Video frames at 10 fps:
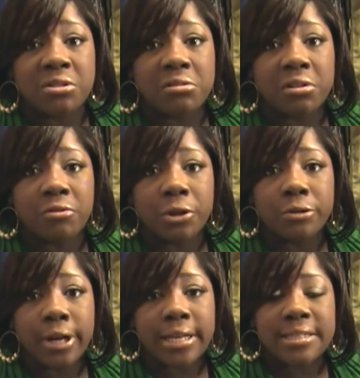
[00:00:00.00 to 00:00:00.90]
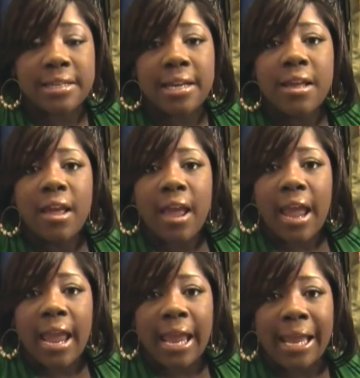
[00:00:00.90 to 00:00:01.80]
it's going to look real dusty,
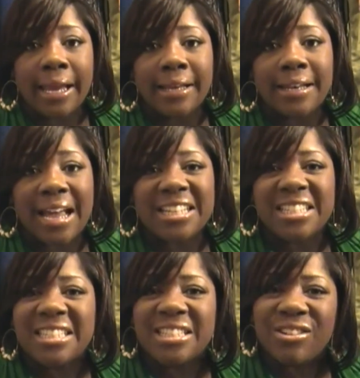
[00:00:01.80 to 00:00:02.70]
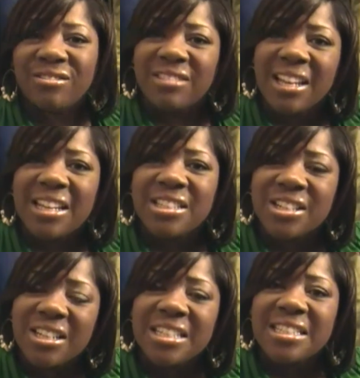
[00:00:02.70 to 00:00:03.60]
and I just don't think
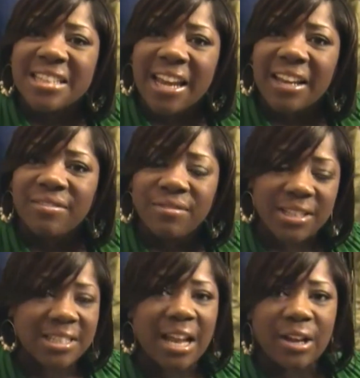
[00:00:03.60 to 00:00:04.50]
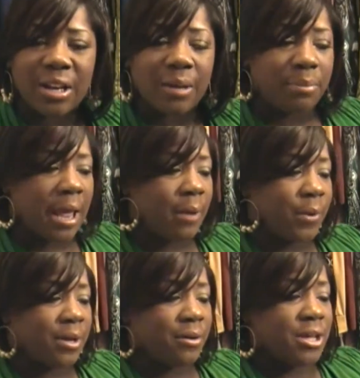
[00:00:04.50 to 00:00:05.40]
it's going to stay. It's not going to apply
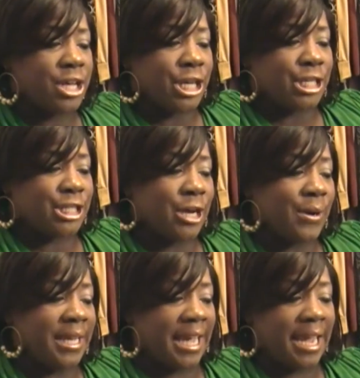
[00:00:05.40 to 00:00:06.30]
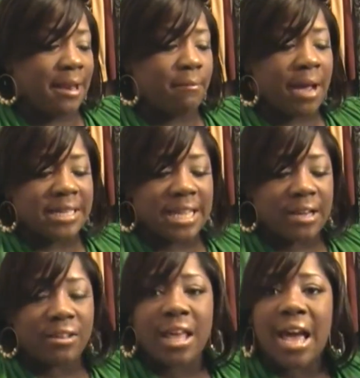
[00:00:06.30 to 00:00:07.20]
well. So again, my
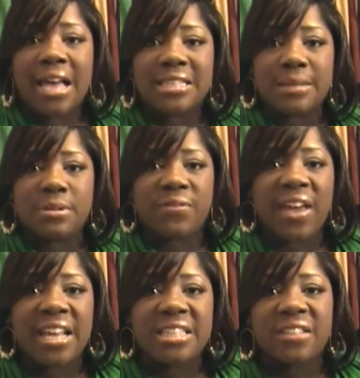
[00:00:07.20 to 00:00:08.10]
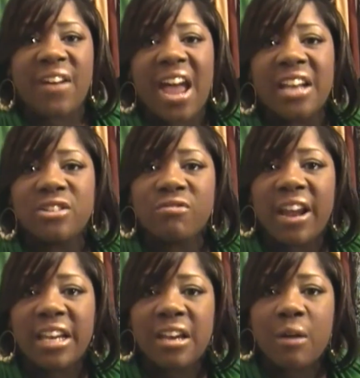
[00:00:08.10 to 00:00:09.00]
take on the eyes, lips, face, if I had to
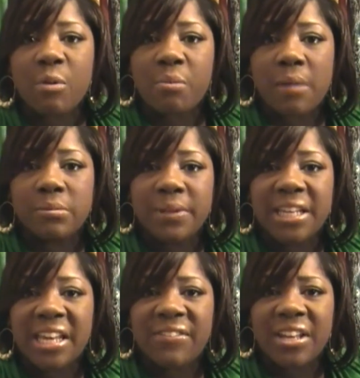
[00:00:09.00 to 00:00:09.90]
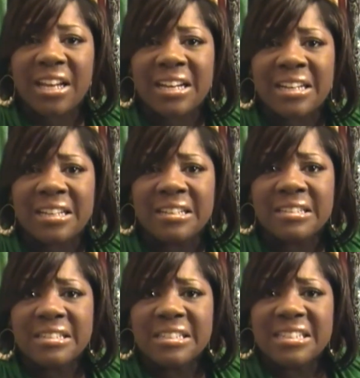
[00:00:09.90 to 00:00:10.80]
rate it, I would probably give it
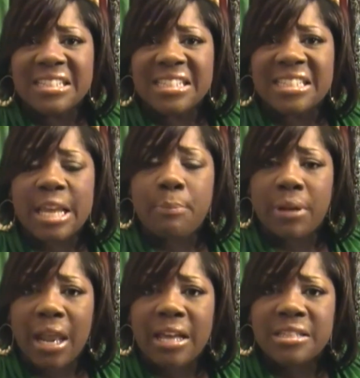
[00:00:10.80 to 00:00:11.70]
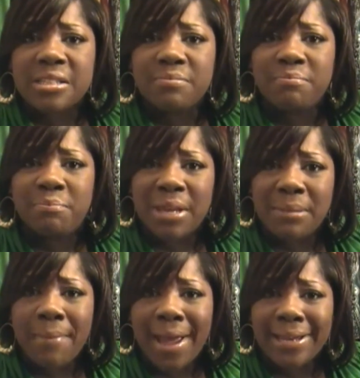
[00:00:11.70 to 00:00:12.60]
a C+,
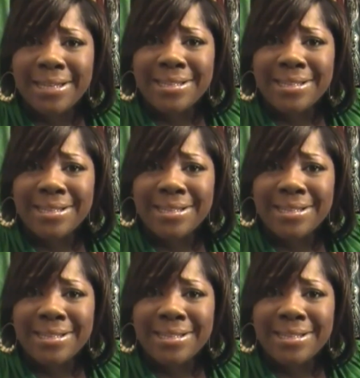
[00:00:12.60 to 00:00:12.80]
B-.